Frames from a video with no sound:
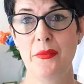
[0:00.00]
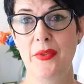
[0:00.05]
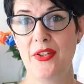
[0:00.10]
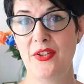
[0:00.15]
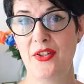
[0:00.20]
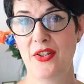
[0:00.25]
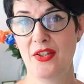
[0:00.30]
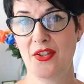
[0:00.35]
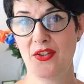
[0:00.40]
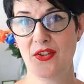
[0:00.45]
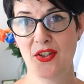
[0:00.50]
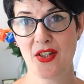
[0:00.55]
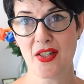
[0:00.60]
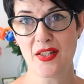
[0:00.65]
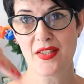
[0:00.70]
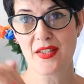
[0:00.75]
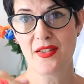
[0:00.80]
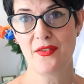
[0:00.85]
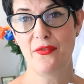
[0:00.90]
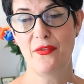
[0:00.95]
which is
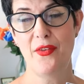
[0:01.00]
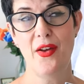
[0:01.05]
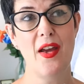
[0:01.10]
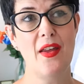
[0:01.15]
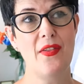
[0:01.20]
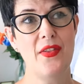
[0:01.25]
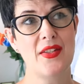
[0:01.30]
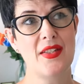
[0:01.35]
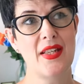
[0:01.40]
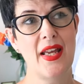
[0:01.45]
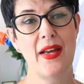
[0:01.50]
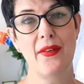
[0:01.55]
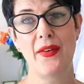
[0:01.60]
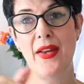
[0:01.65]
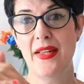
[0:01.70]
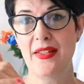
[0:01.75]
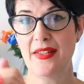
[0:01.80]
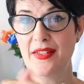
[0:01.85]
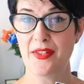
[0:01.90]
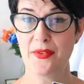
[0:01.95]
just further down
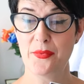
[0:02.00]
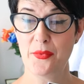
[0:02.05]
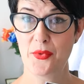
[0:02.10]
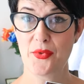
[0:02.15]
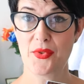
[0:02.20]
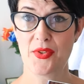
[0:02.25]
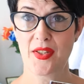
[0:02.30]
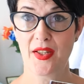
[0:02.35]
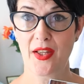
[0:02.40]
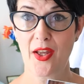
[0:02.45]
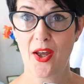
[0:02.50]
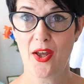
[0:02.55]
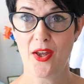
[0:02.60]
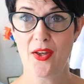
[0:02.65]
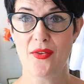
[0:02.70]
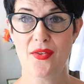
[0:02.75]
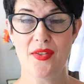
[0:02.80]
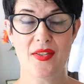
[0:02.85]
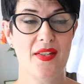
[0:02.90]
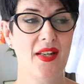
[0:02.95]
heading towards the
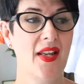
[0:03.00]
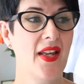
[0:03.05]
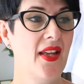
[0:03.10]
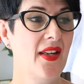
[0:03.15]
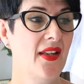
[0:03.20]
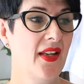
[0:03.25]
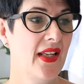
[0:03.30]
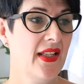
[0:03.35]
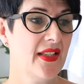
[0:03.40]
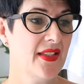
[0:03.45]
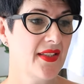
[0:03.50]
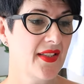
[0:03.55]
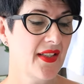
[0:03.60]
coast in East